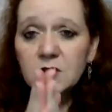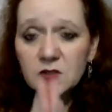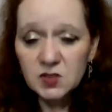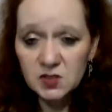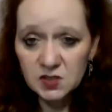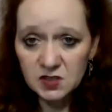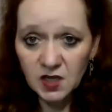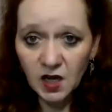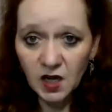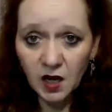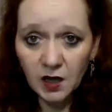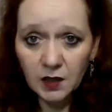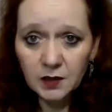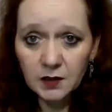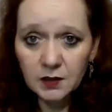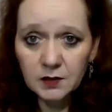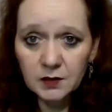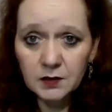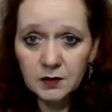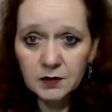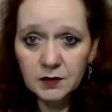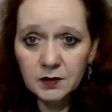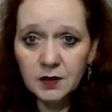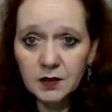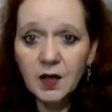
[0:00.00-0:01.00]
stuck
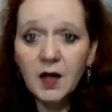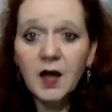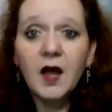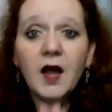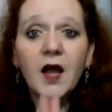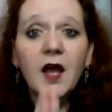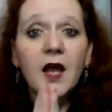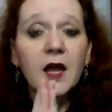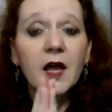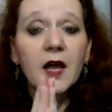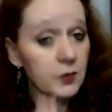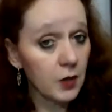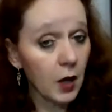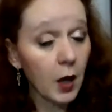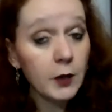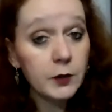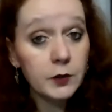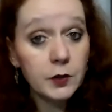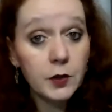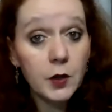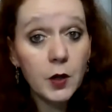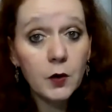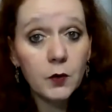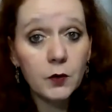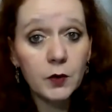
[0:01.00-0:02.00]
and
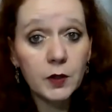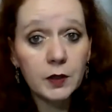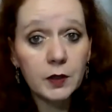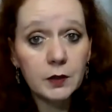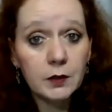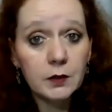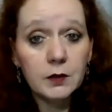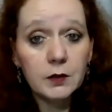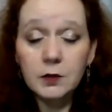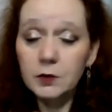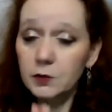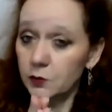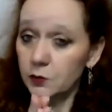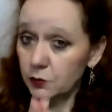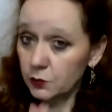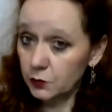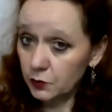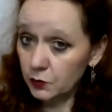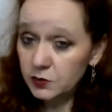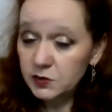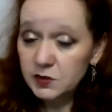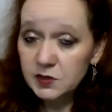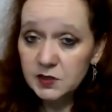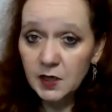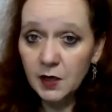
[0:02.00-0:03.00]
not knowing
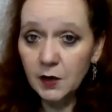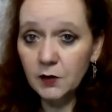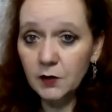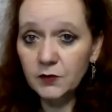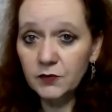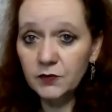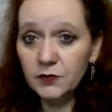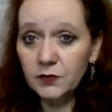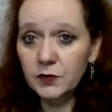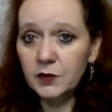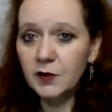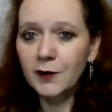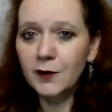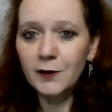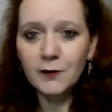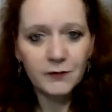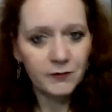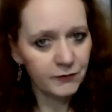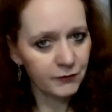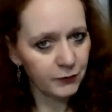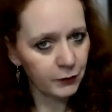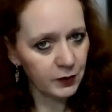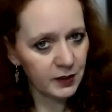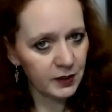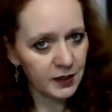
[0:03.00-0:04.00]
yourself
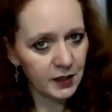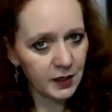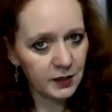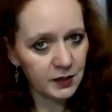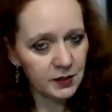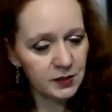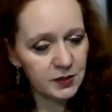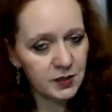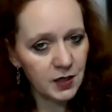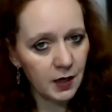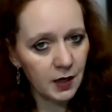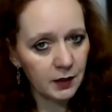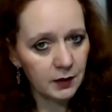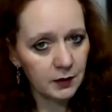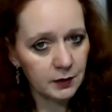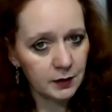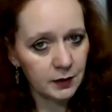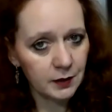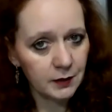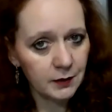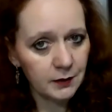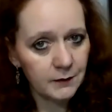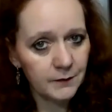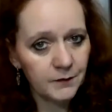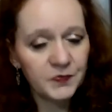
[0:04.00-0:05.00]
fully and
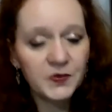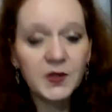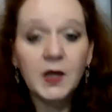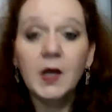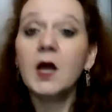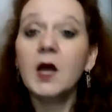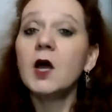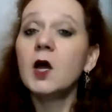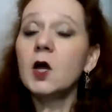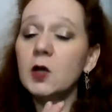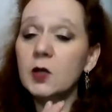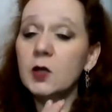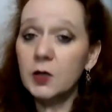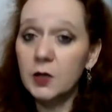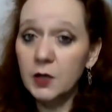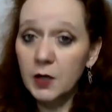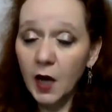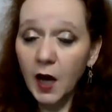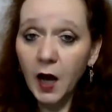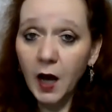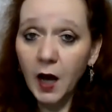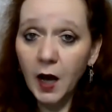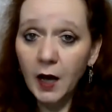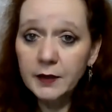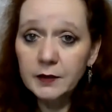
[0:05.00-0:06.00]
entirely,
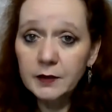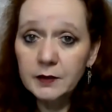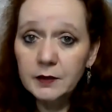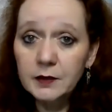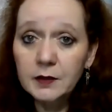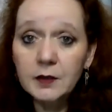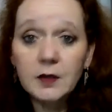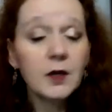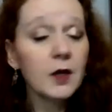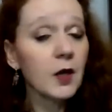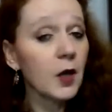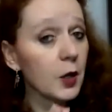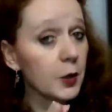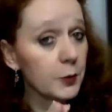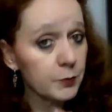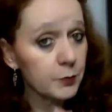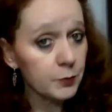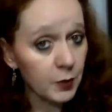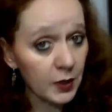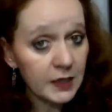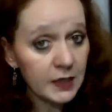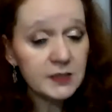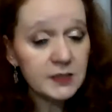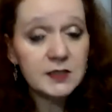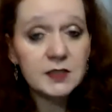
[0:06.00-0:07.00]
not
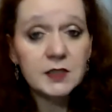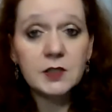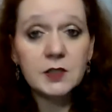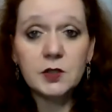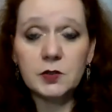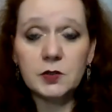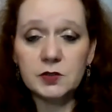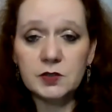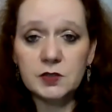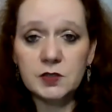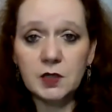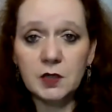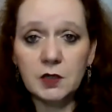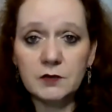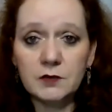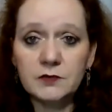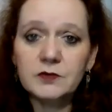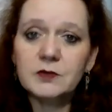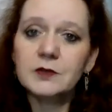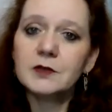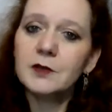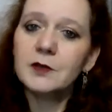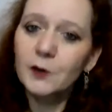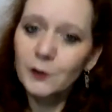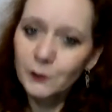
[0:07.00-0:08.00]
embracing
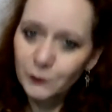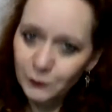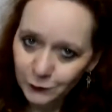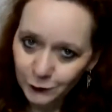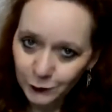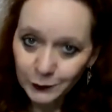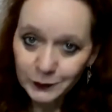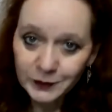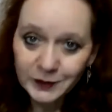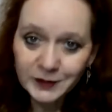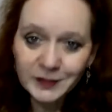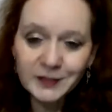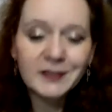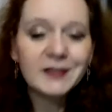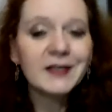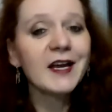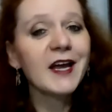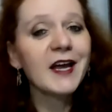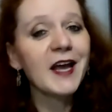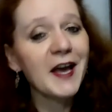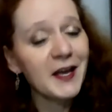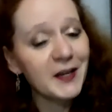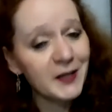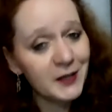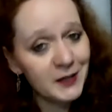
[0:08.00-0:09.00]
yourself fully
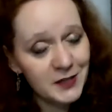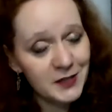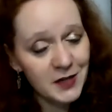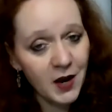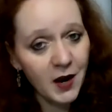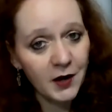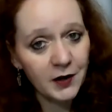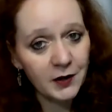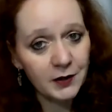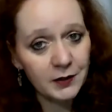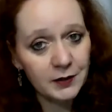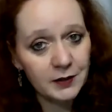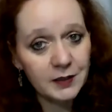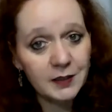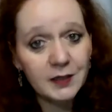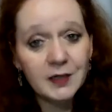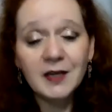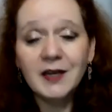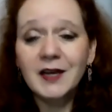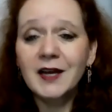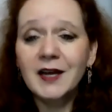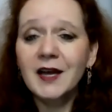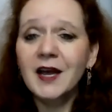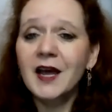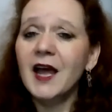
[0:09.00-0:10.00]
and
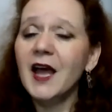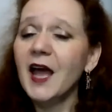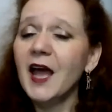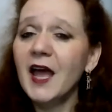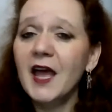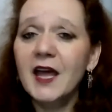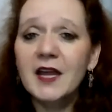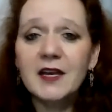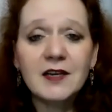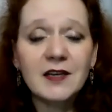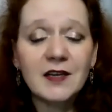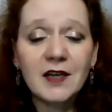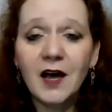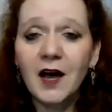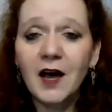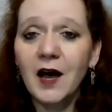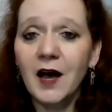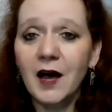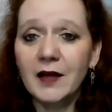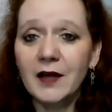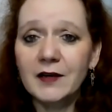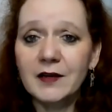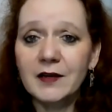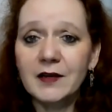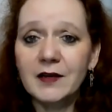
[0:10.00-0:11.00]
entirely, and
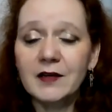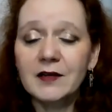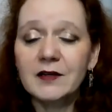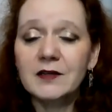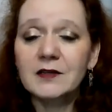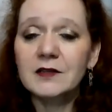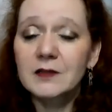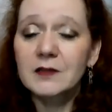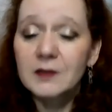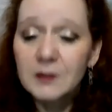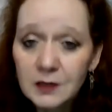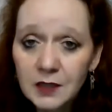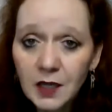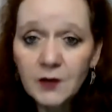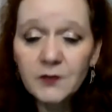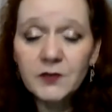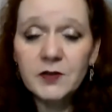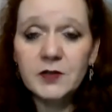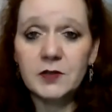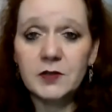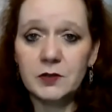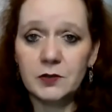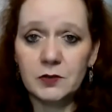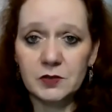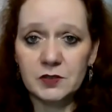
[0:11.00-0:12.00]
not
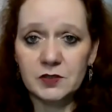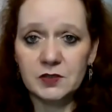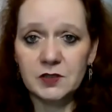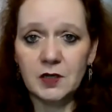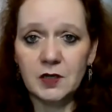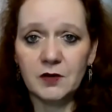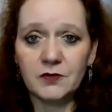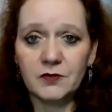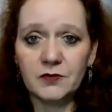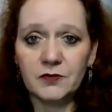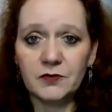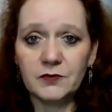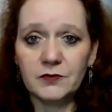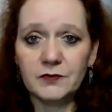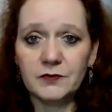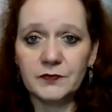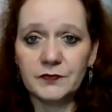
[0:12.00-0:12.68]
loving yourself